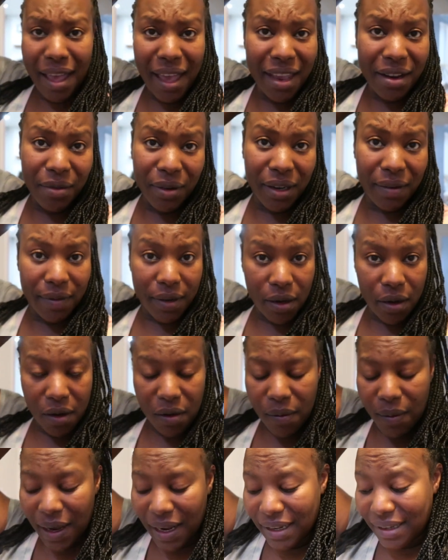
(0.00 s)
I don't even
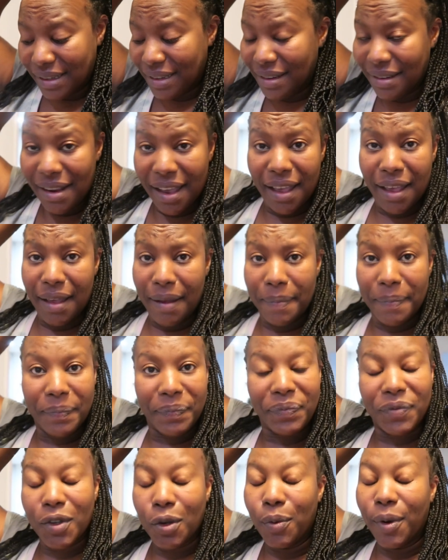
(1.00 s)
know what,
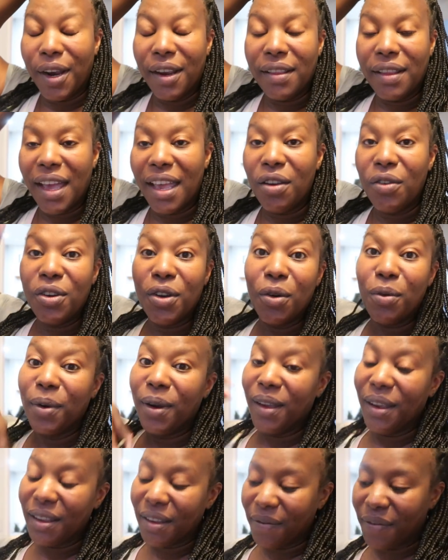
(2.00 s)
where
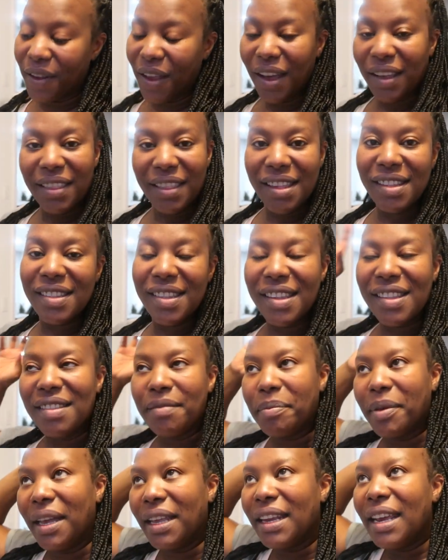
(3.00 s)
in the vlog this
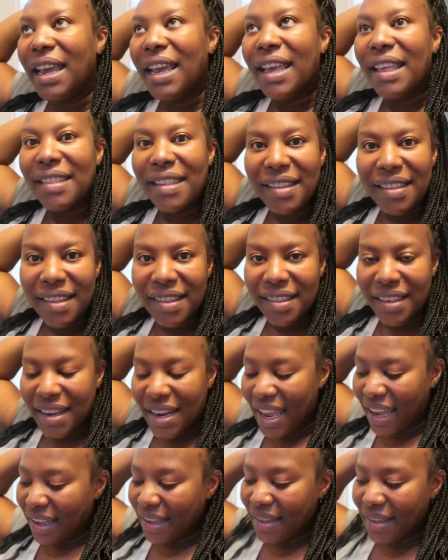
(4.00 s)
is, but this is the
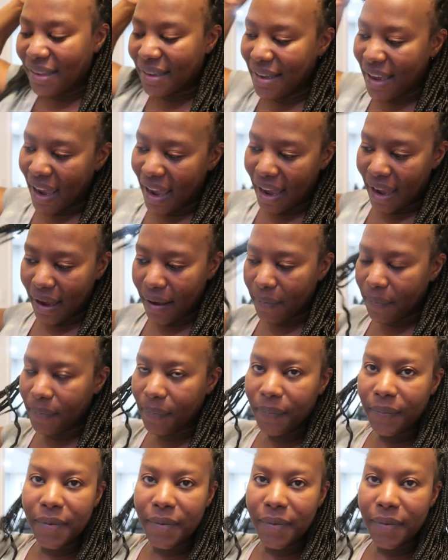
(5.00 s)
next day.